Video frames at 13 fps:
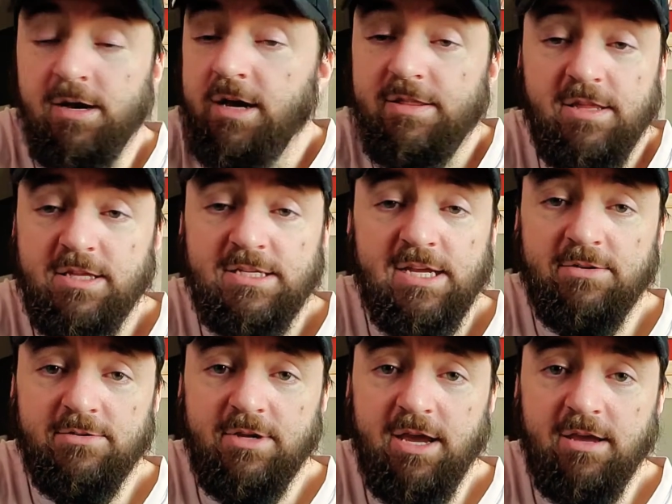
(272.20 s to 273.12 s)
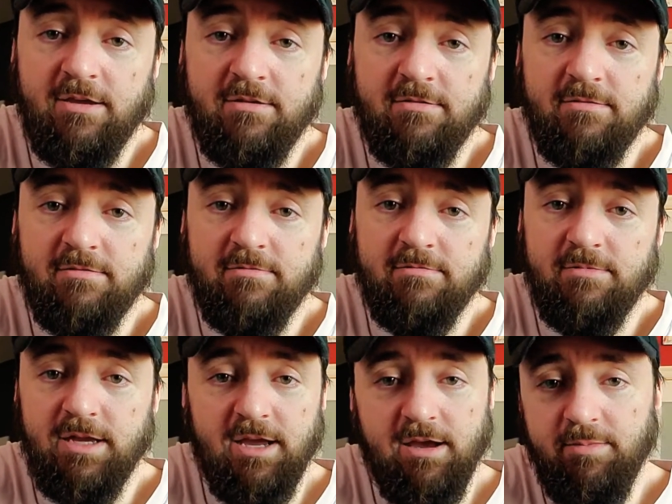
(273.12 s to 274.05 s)
think they sound okay.
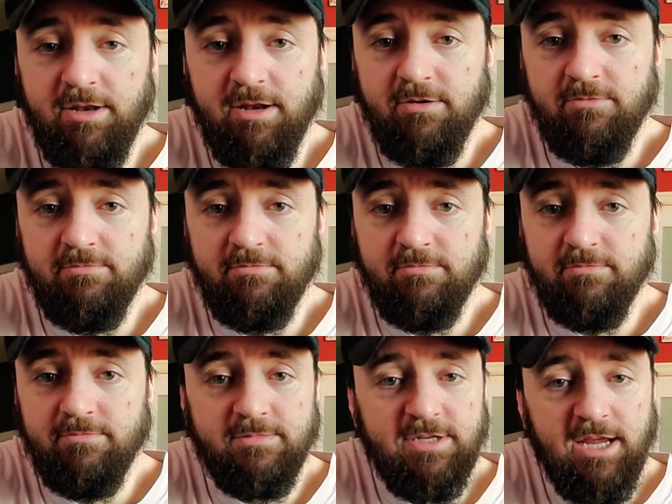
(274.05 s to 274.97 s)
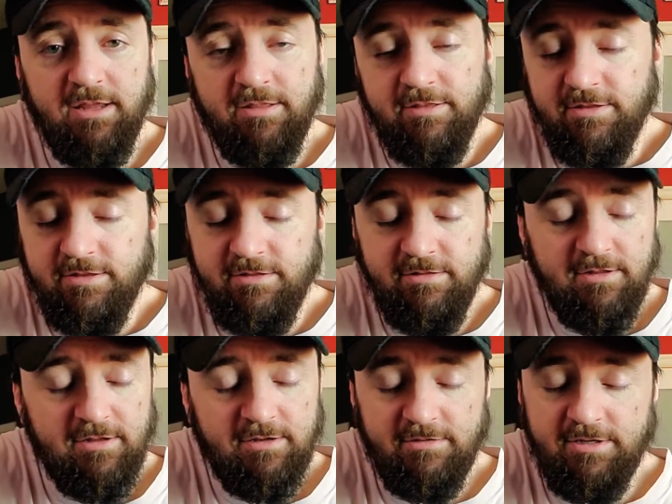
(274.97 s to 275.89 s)
Like, I mean, I don't take
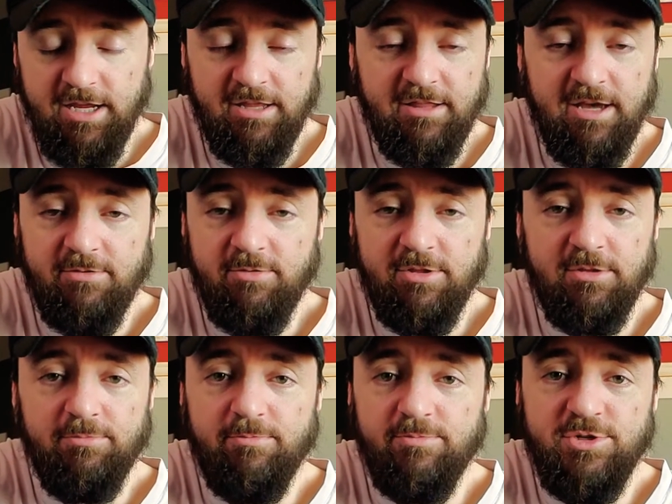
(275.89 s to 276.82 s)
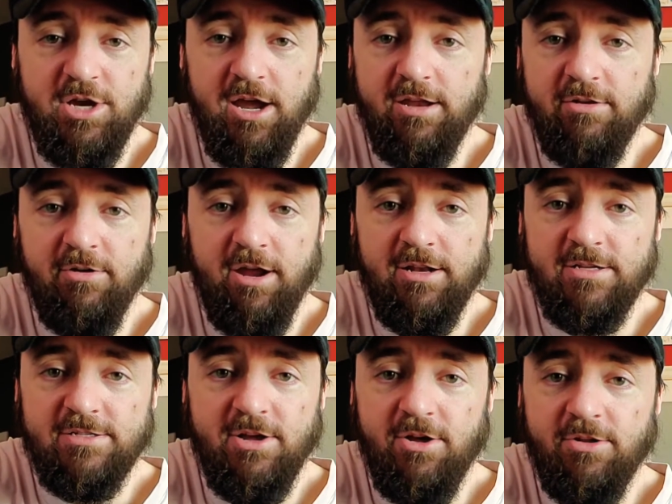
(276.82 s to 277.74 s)
that with a giant grain of
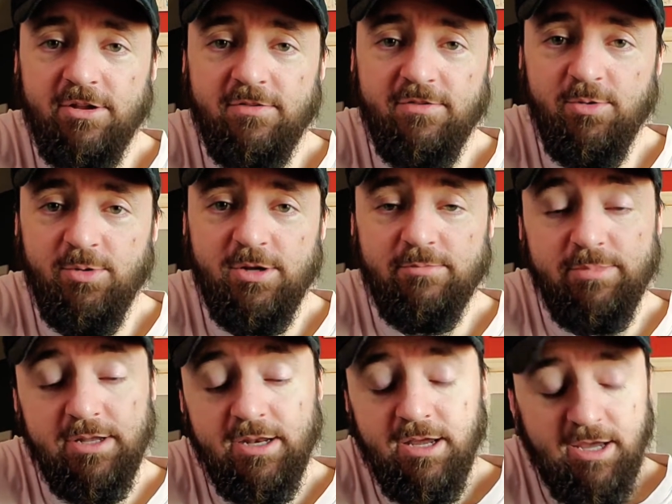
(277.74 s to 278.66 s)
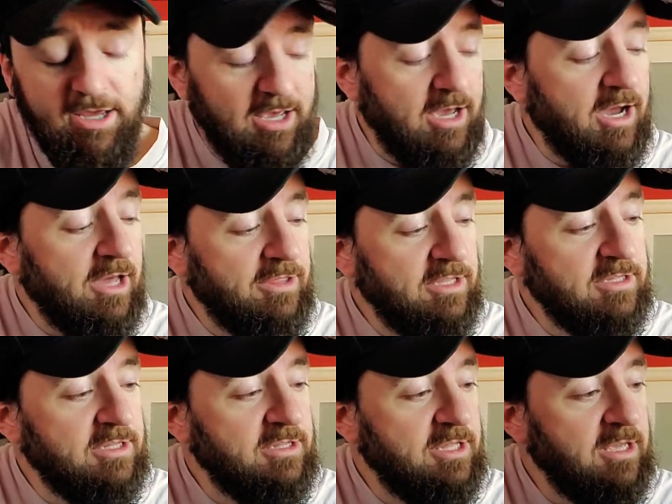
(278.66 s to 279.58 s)
salt, if you will, but I think
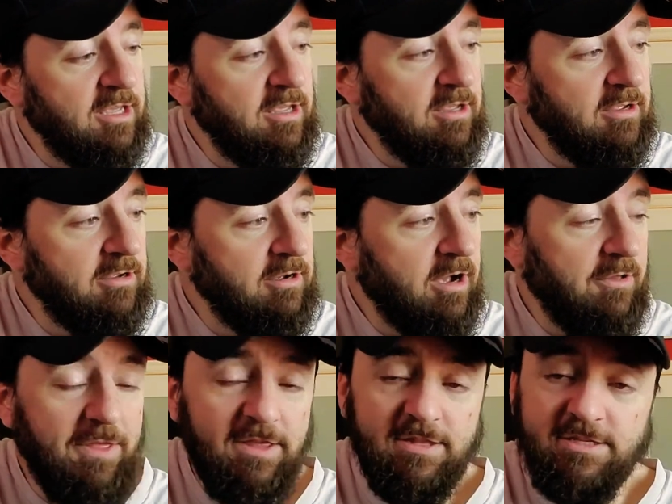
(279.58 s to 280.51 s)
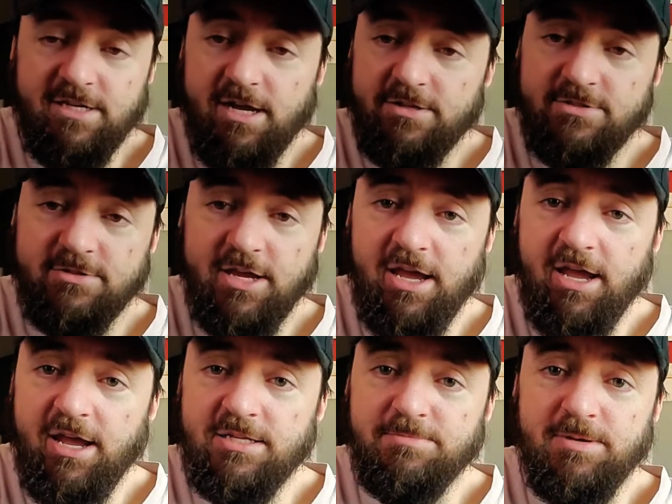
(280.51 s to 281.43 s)
that sounds
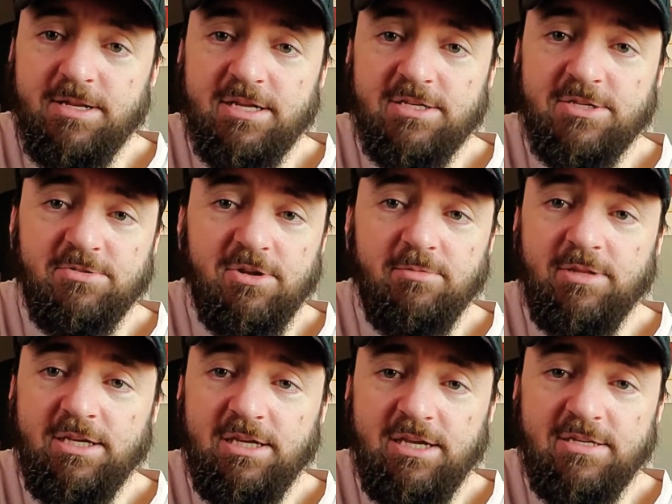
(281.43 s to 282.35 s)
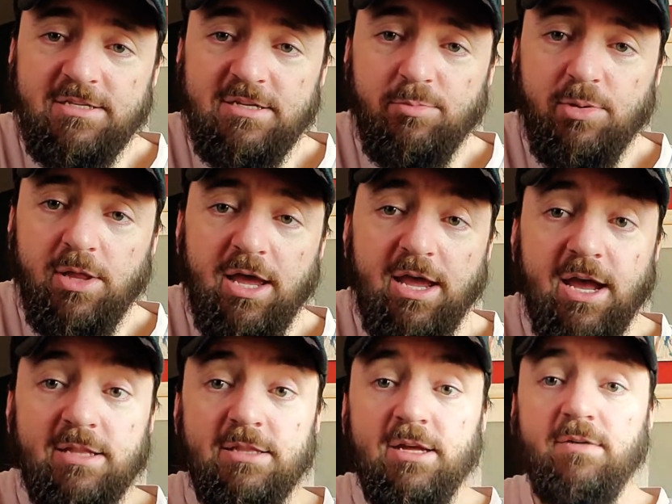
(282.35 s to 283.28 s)
okay. It's been extremely easy to play.
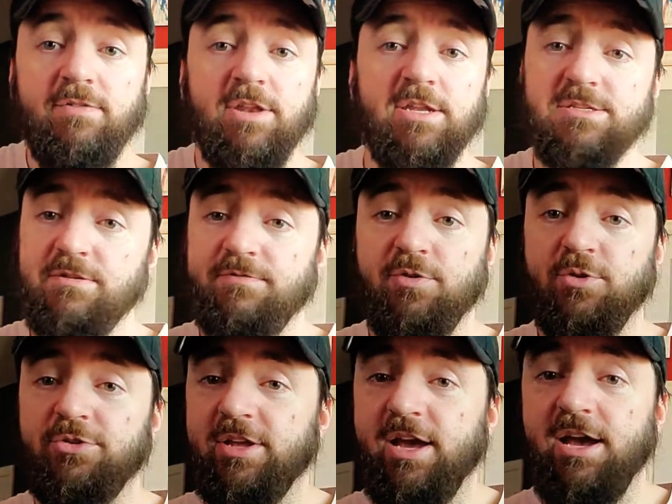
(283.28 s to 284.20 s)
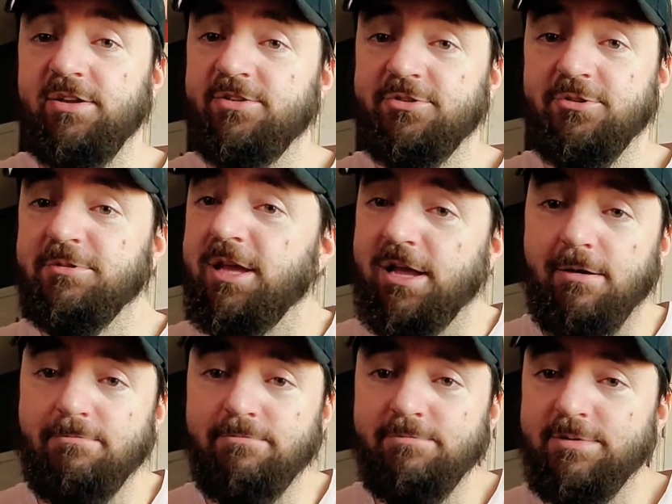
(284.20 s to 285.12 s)
I love that it's the full size, so like
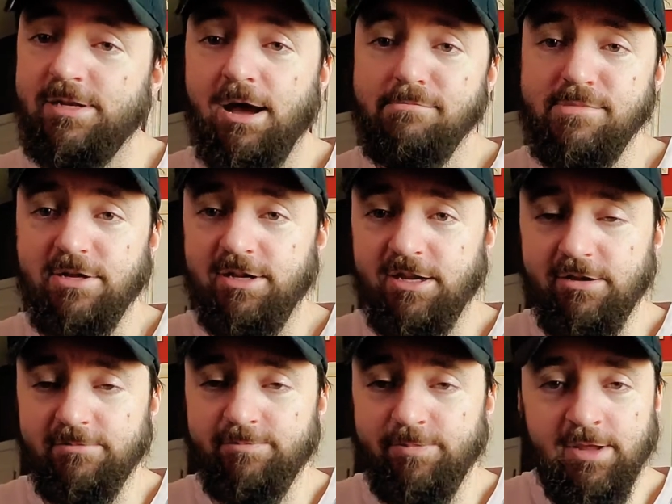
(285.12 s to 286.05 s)
I'm not building